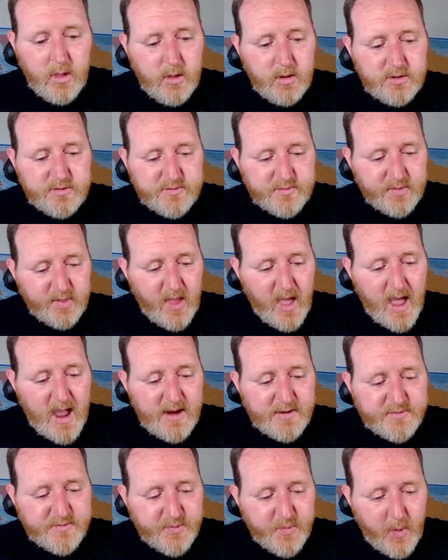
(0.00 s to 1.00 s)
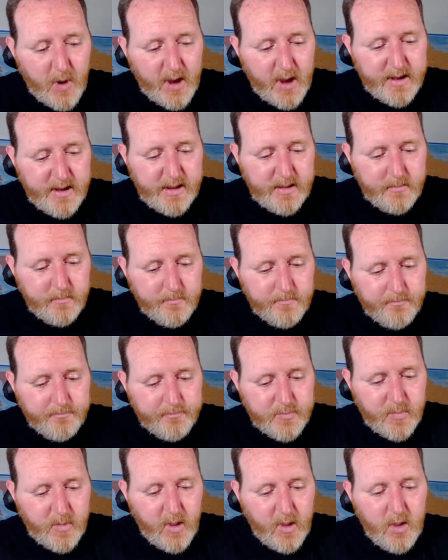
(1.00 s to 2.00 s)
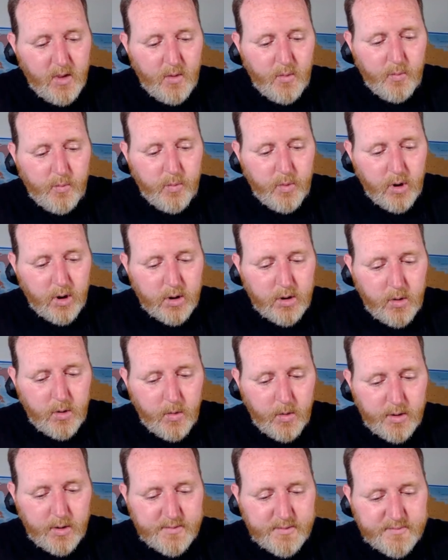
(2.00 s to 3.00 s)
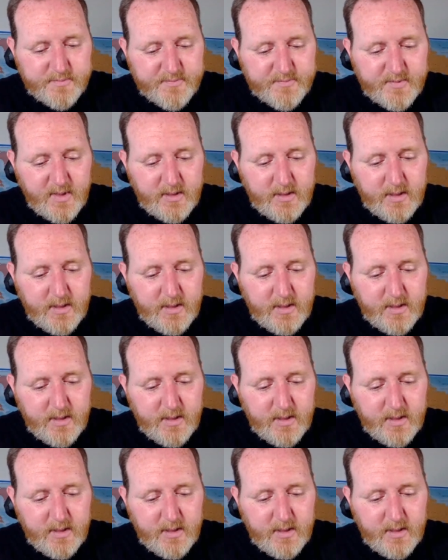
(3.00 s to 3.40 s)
July 20, Workhorse,